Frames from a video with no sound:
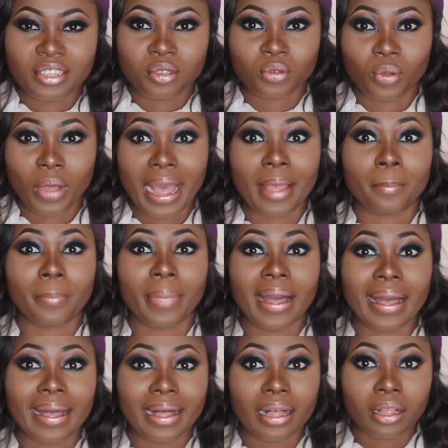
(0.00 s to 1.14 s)
So I
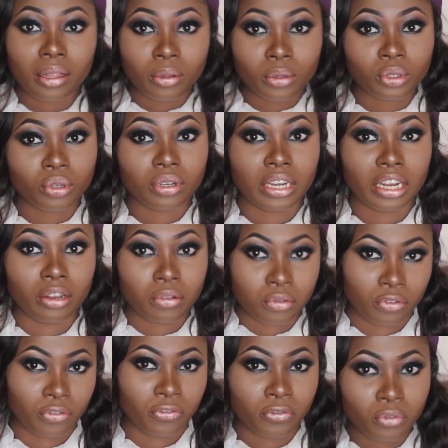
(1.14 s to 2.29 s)
piled on a lot
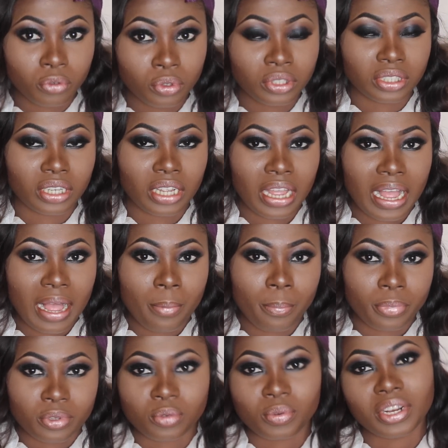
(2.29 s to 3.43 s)
of food.
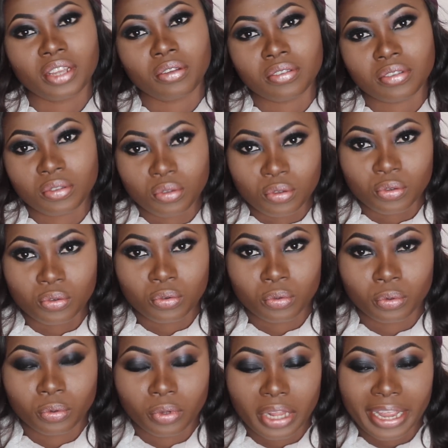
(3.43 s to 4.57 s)
But when I got into
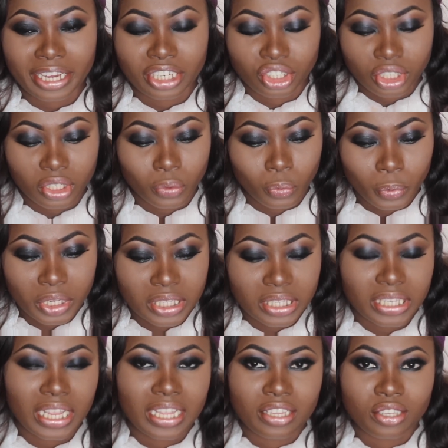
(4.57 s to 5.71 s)
school, I shed
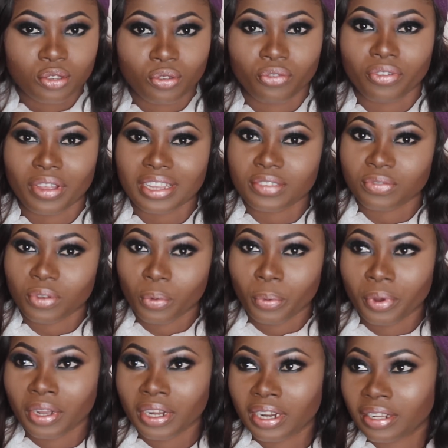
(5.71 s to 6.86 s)
weight. So fast
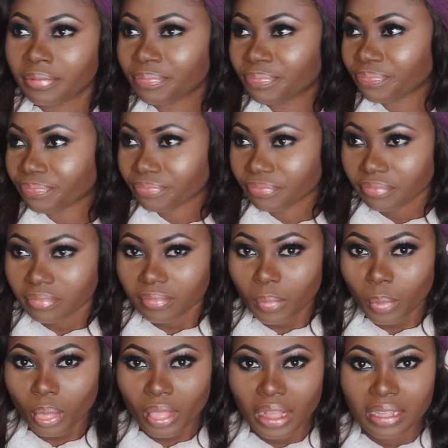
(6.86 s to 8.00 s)
forward
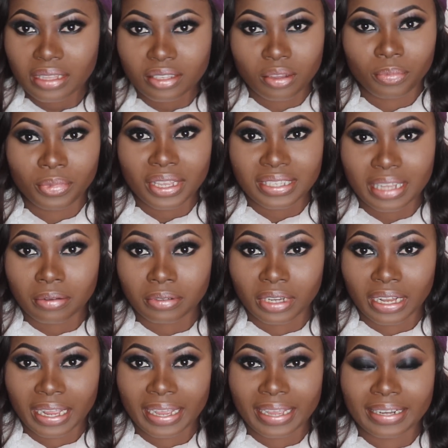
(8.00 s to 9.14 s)
some years down the
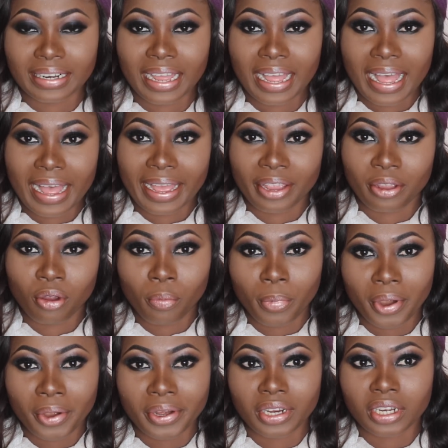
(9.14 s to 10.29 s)
line, I got
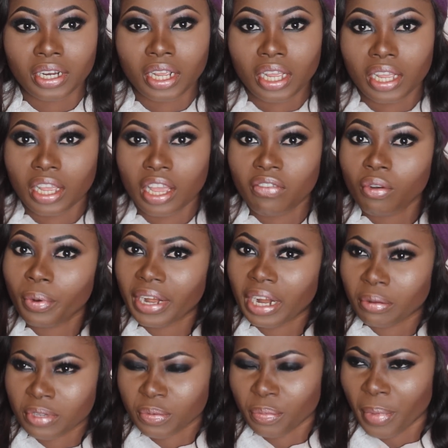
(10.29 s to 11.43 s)
married. Even when I
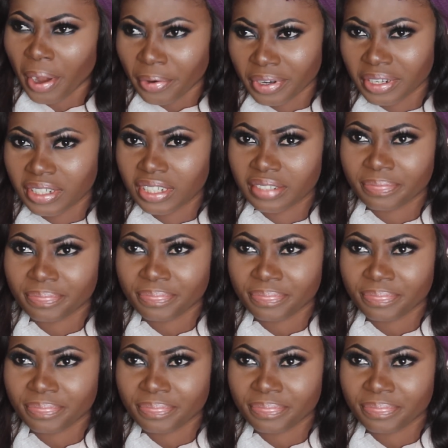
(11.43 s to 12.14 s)
was married,